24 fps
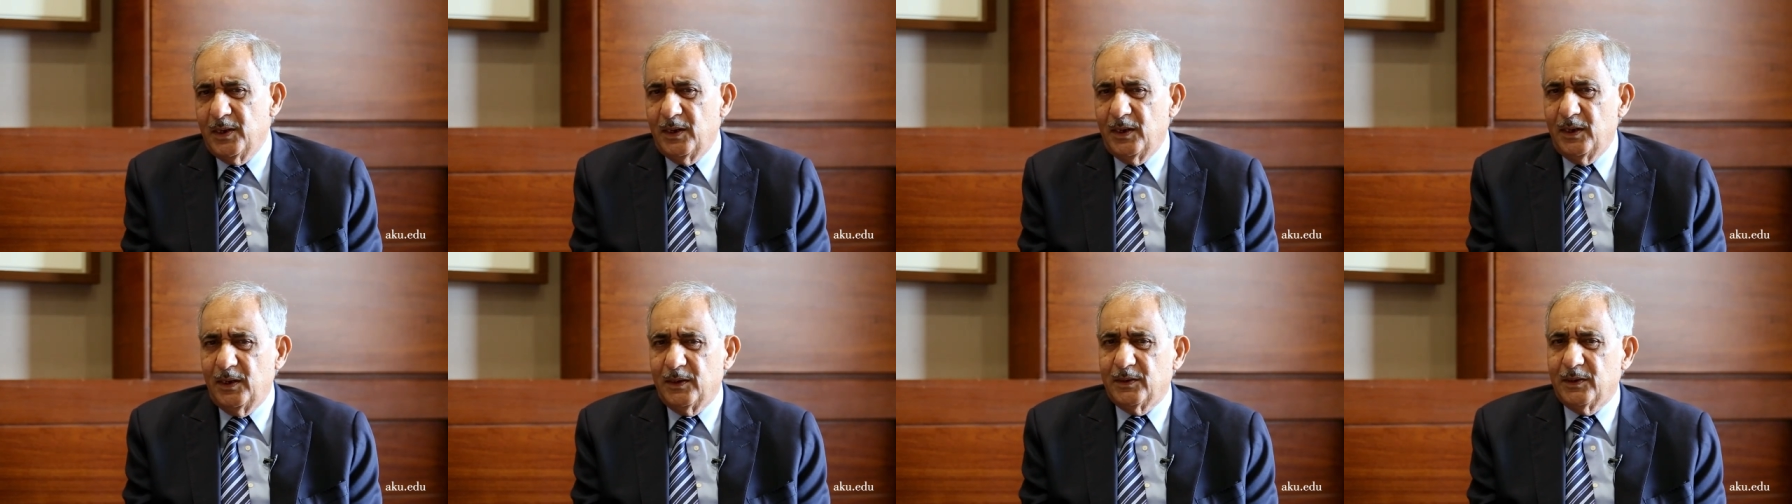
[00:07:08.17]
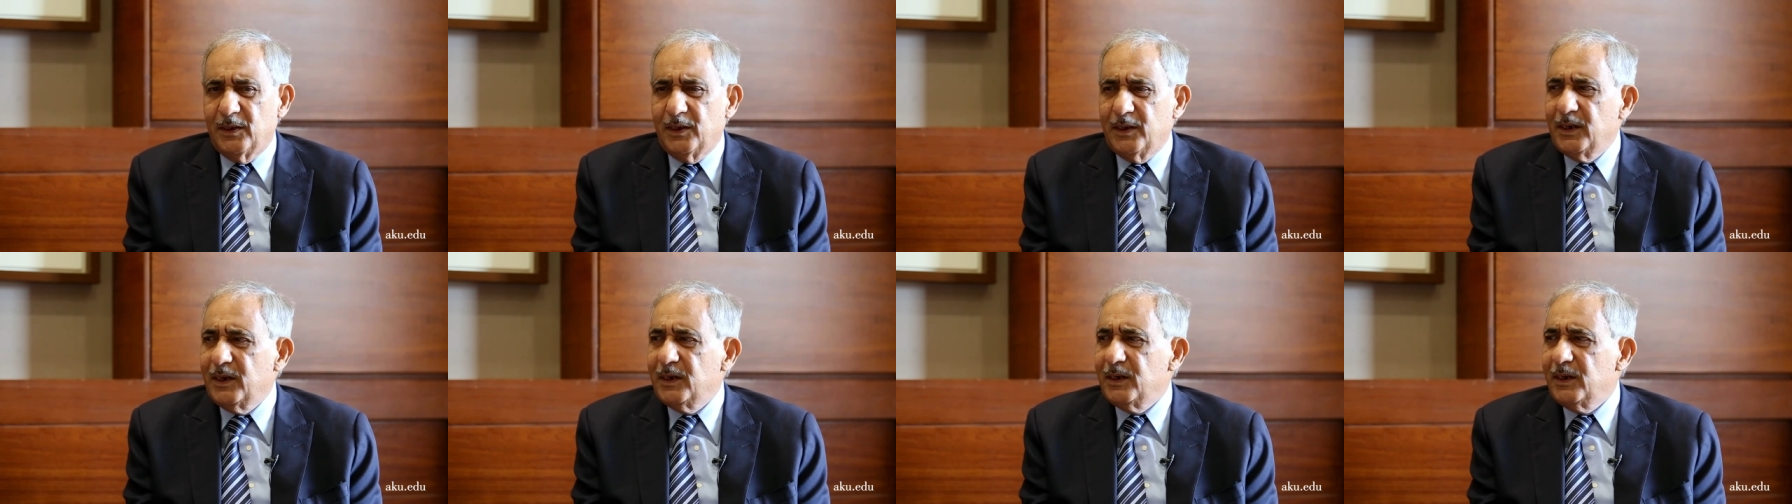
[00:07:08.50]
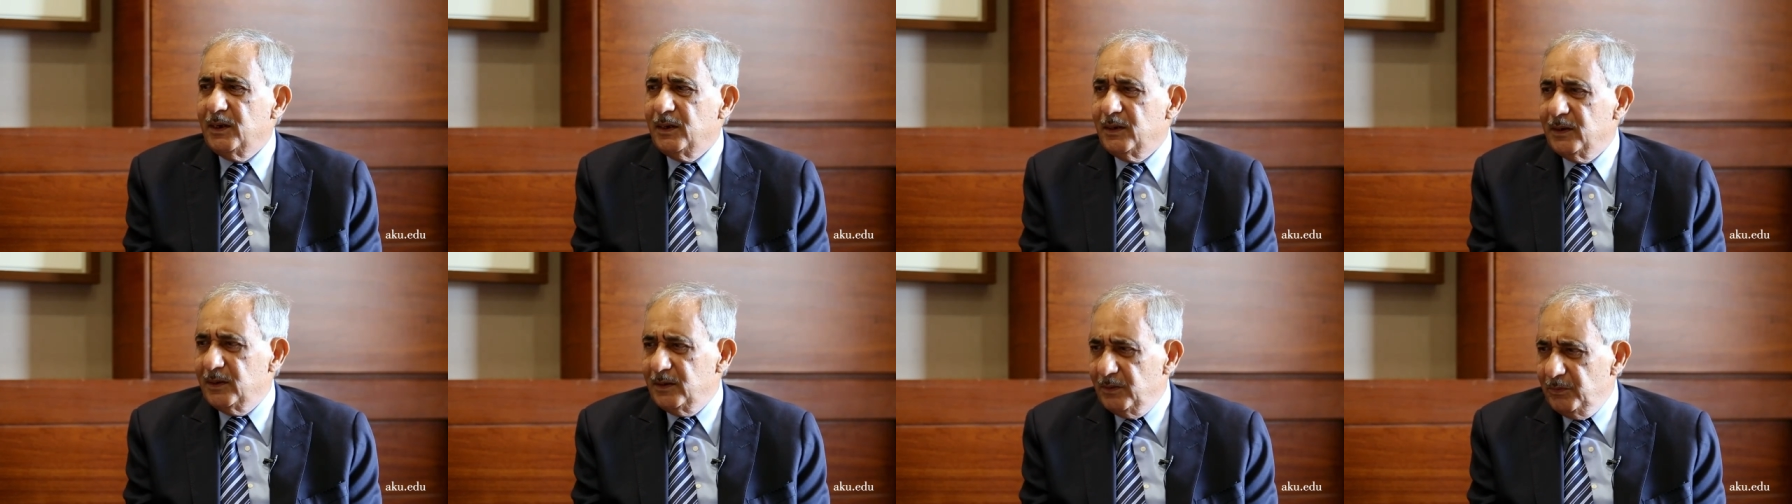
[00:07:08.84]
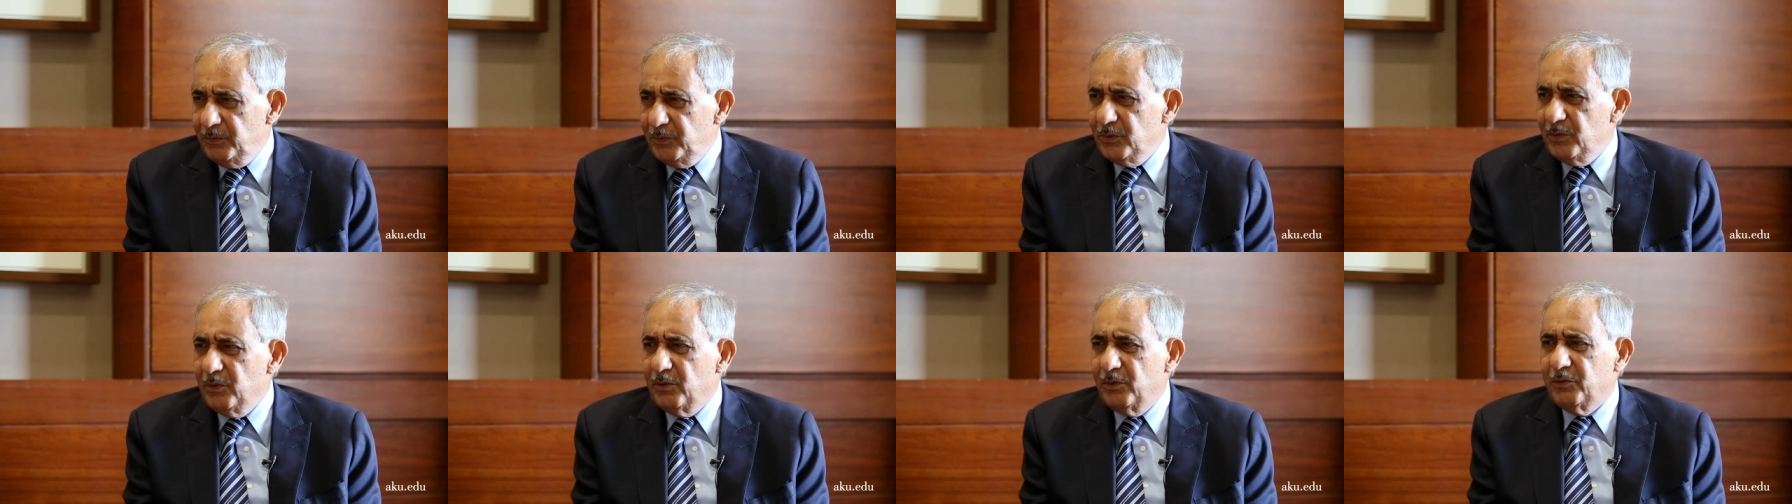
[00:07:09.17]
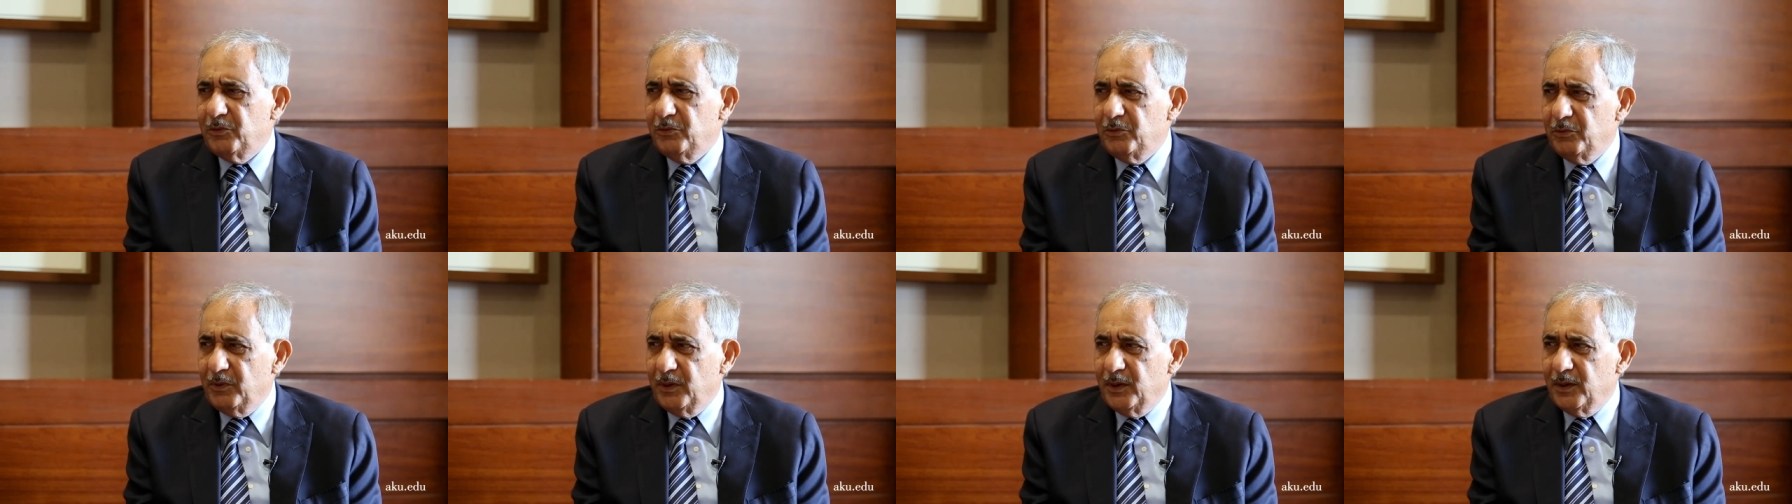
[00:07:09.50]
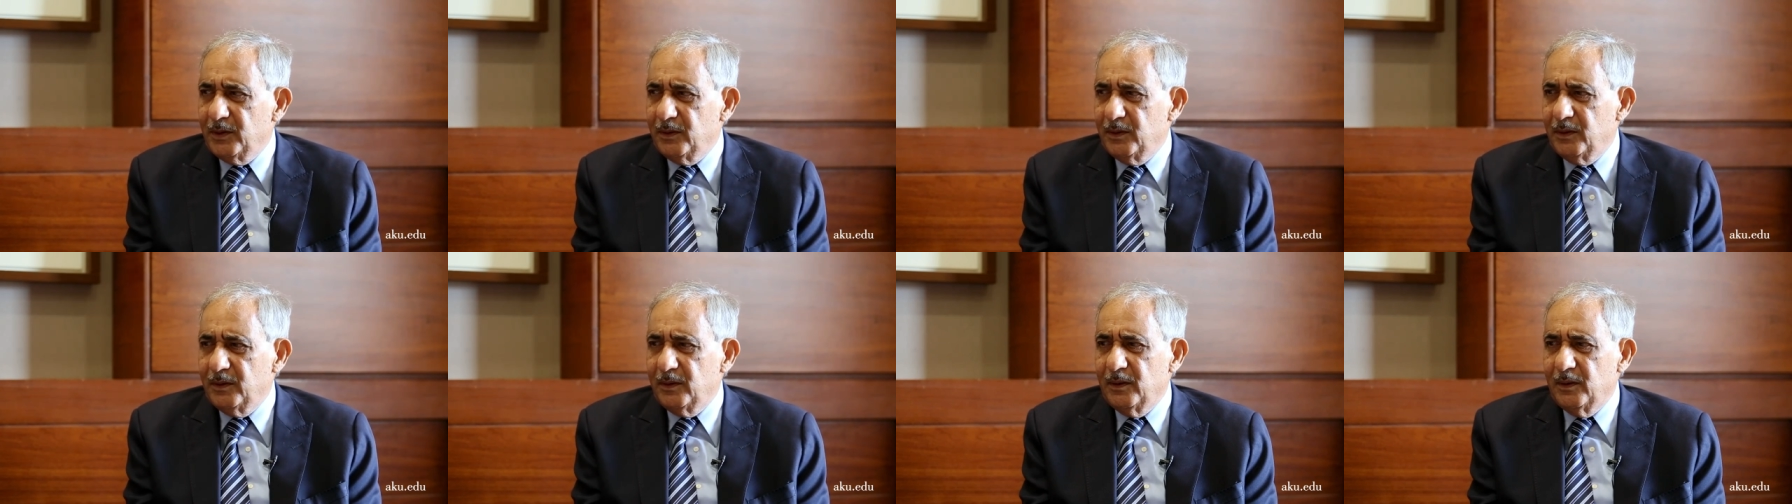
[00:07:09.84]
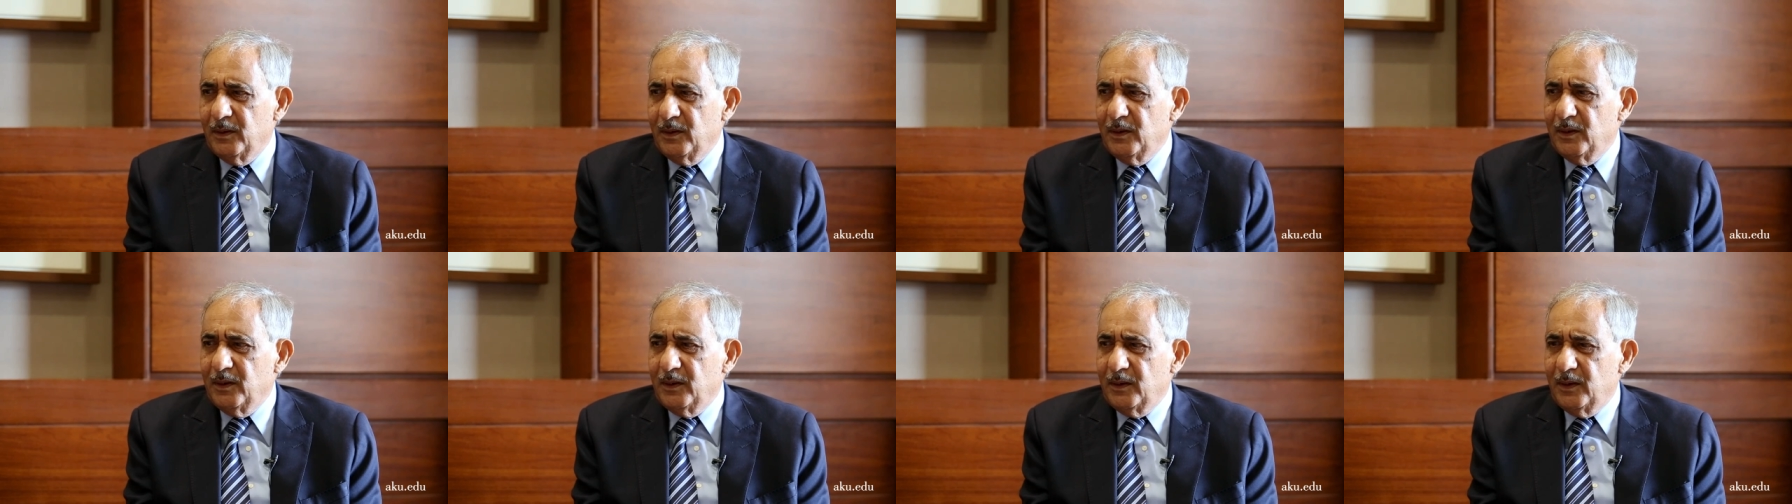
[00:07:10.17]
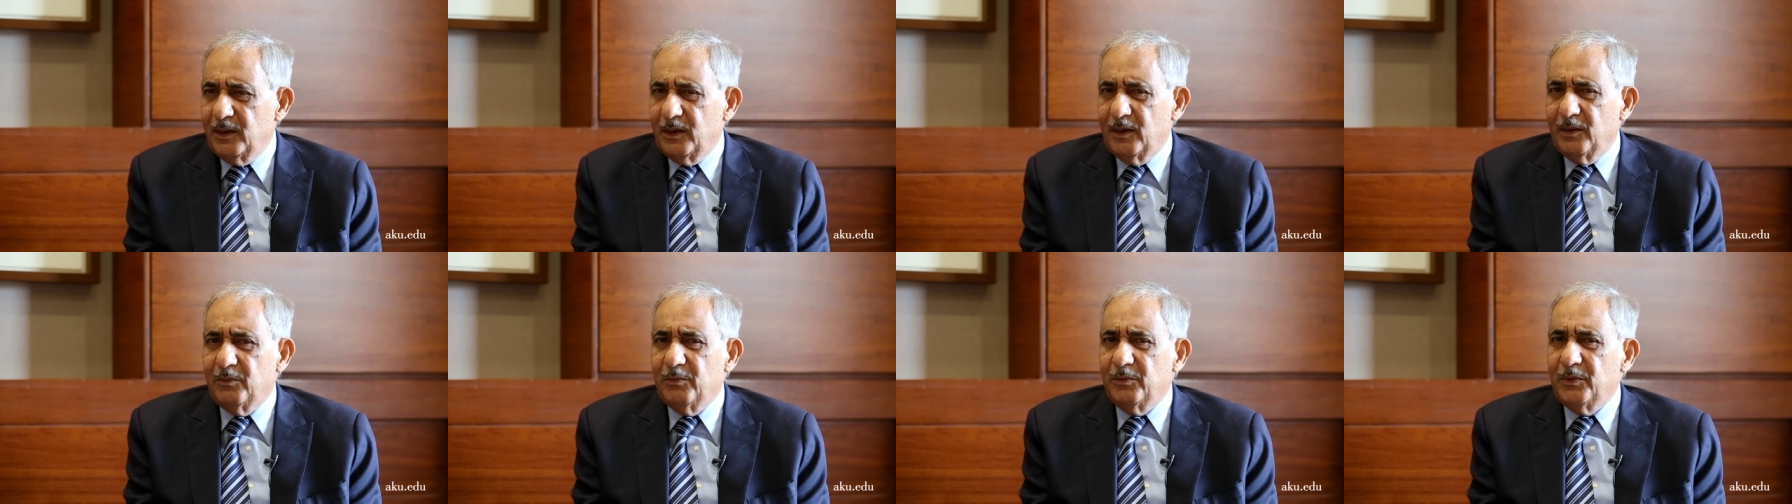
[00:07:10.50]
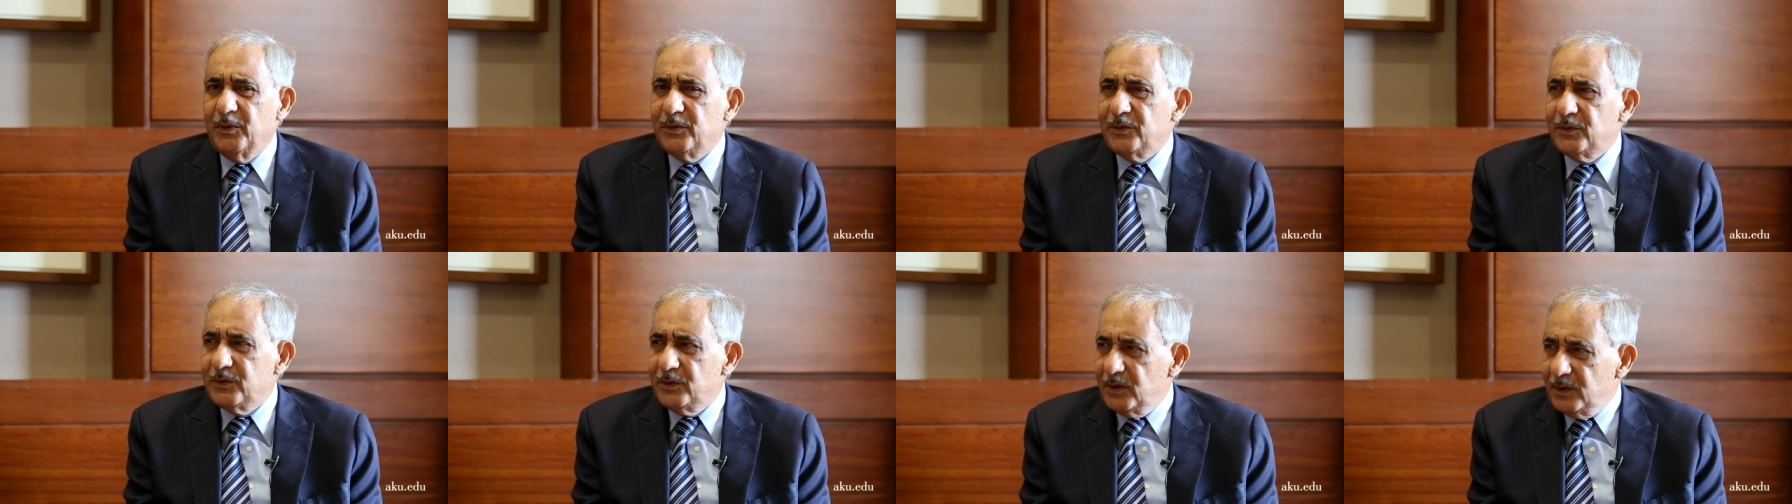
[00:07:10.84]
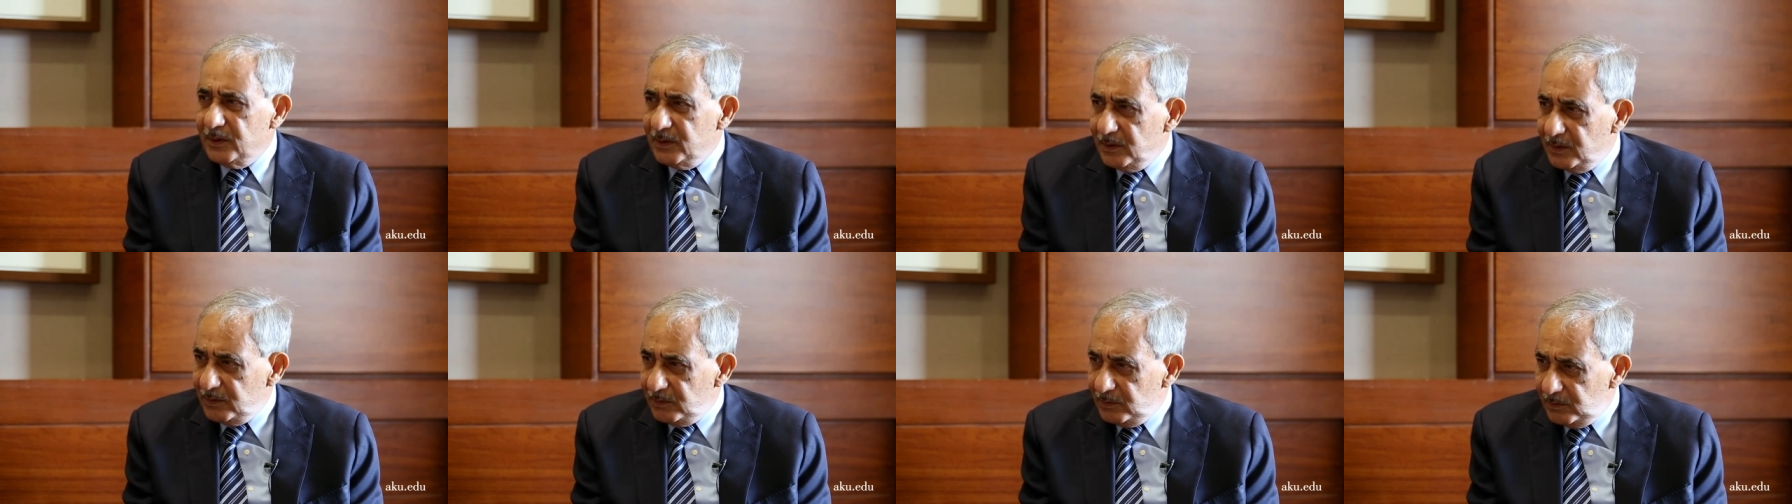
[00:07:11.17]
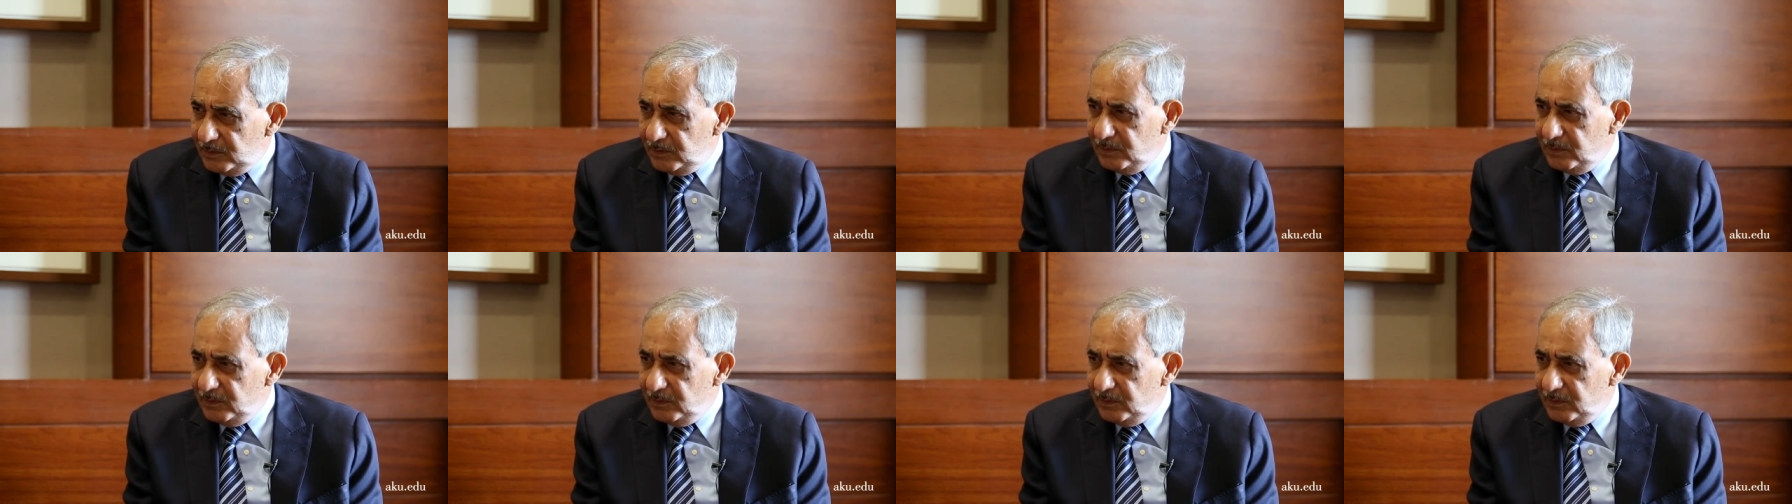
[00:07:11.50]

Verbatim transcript: as I had and we got together and we started